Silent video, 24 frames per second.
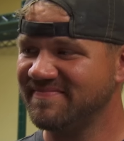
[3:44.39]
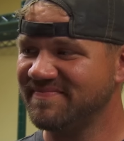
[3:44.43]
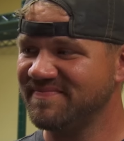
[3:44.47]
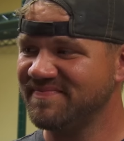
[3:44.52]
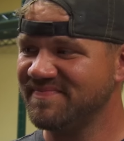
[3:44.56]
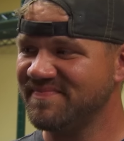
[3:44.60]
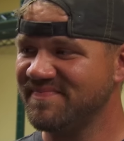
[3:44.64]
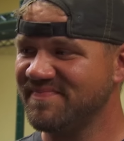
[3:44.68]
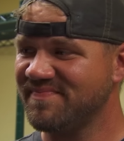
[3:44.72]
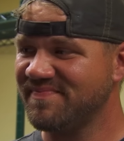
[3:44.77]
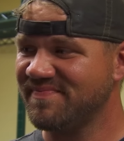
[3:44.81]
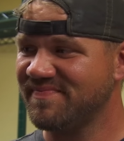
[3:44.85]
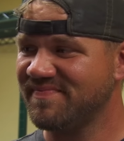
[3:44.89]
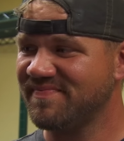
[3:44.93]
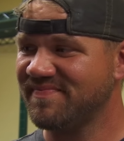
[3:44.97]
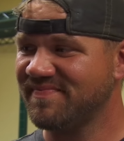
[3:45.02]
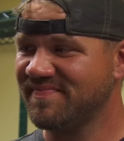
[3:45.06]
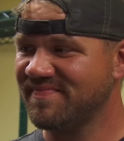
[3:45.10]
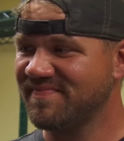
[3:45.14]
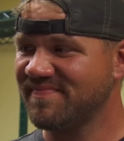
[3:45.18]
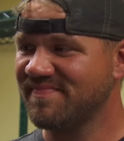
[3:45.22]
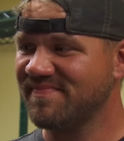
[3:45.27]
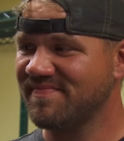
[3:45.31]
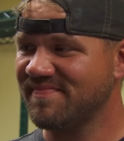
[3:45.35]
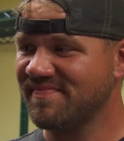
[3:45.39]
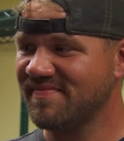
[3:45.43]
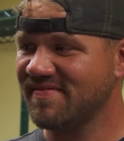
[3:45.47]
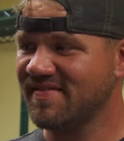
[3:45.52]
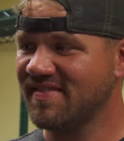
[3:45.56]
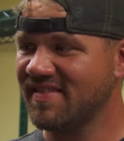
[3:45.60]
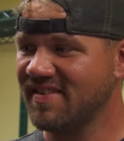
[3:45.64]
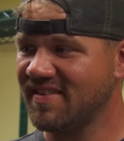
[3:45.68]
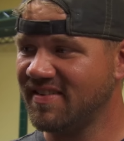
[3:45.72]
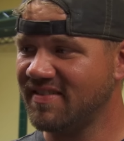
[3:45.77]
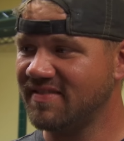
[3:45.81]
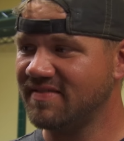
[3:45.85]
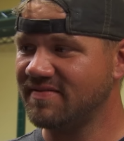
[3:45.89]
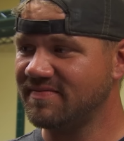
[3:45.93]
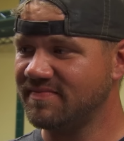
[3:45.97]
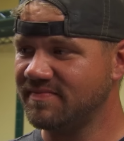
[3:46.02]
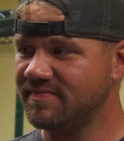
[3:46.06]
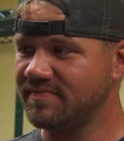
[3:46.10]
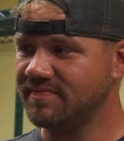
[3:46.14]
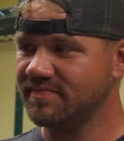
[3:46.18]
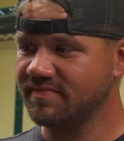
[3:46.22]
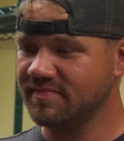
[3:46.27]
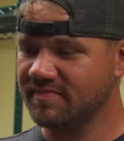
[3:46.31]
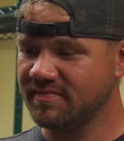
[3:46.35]
Understand that it's going to be busy, so
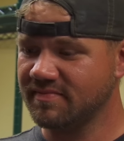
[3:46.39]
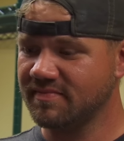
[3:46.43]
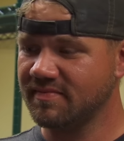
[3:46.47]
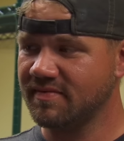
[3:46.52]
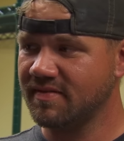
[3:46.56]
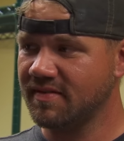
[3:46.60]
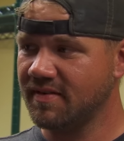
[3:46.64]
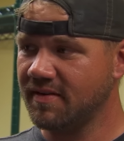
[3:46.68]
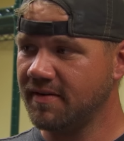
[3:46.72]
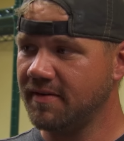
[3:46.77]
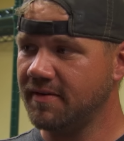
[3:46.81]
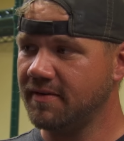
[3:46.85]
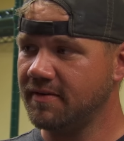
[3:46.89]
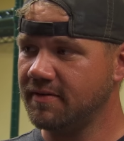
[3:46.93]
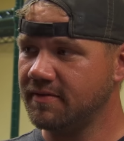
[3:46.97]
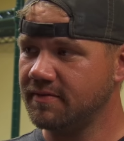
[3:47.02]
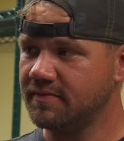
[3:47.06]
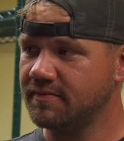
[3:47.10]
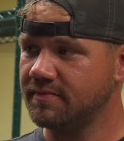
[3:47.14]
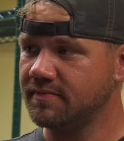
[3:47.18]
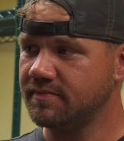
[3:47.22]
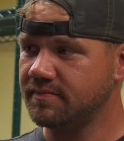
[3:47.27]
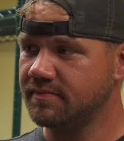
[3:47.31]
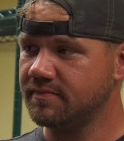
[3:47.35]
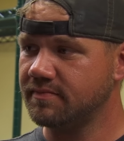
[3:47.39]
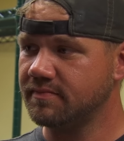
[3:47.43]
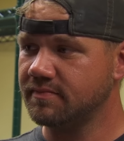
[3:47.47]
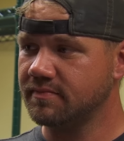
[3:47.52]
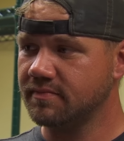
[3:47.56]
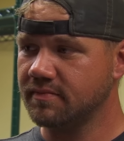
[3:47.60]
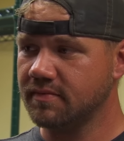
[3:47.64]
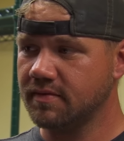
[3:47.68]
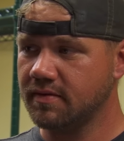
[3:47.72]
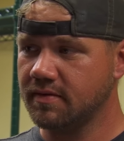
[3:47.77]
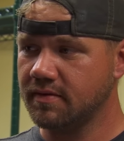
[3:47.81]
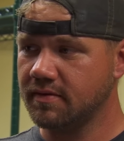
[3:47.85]
we need to prep up, and